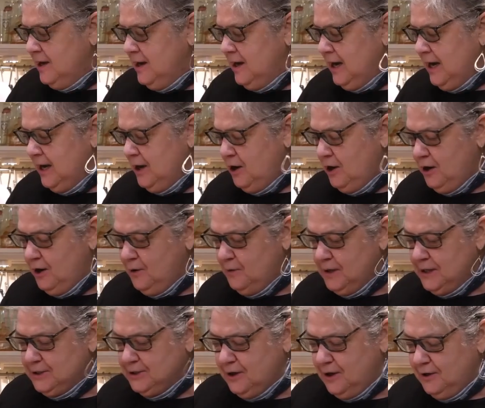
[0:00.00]
I
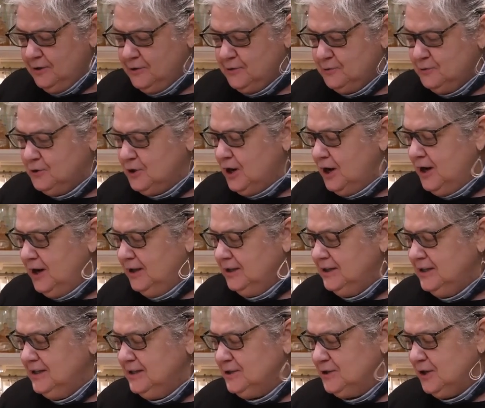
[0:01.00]
always, all through
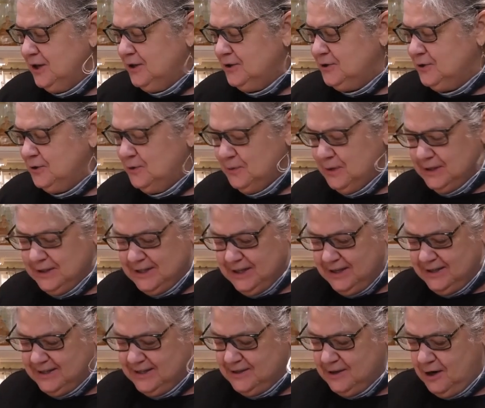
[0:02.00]
college, all through once I
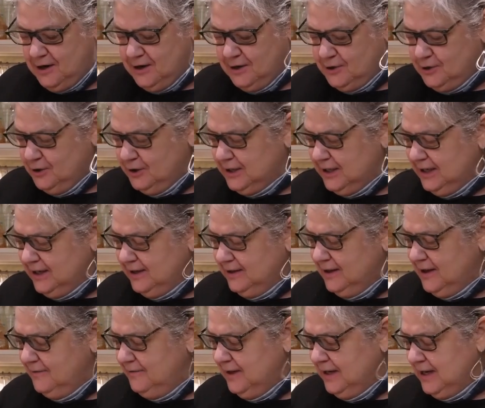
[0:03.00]
started cooking and
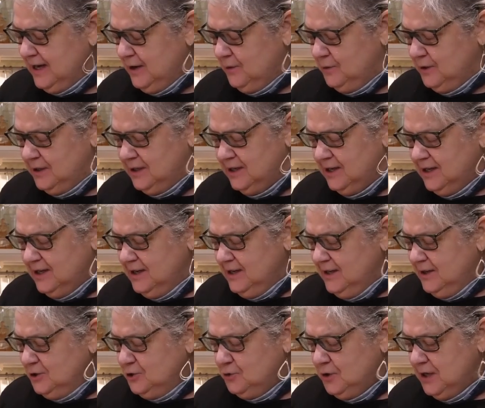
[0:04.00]
loving, I would
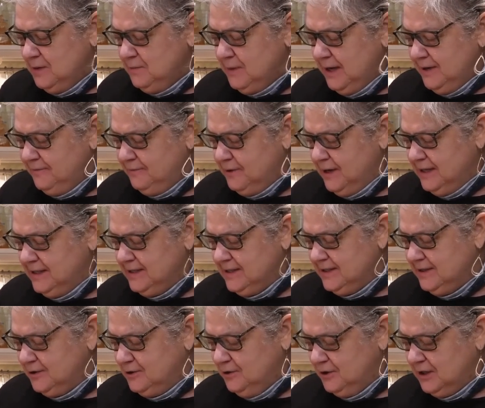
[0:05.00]
treat my friends
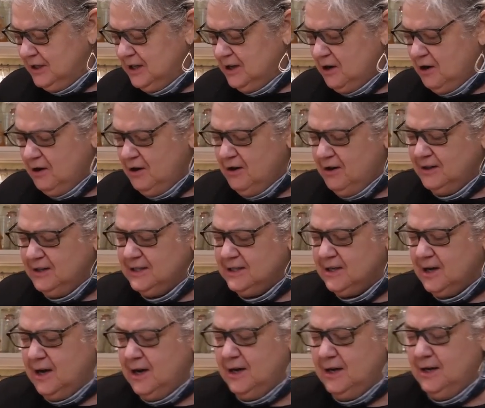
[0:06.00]
to cooking all the
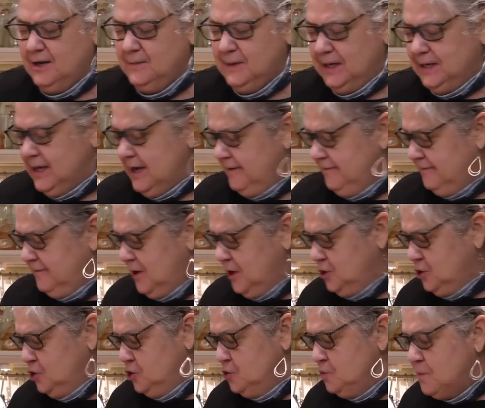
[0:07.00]
time. I'd have
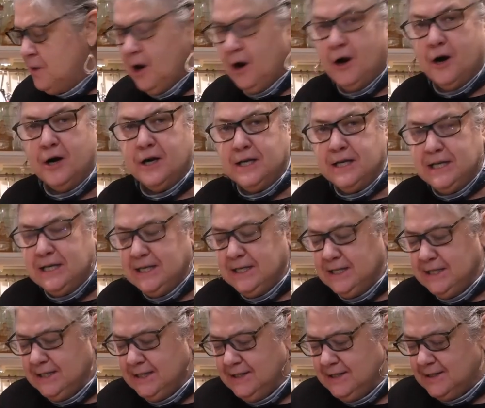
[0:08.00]
fondue
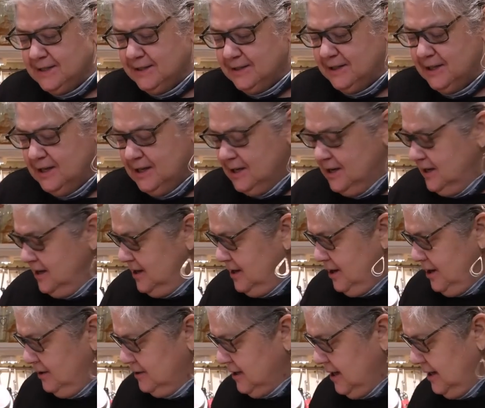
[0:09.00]
parties and
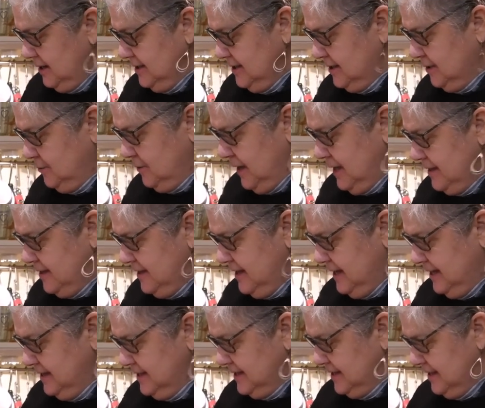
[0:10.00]
all kinds of great things.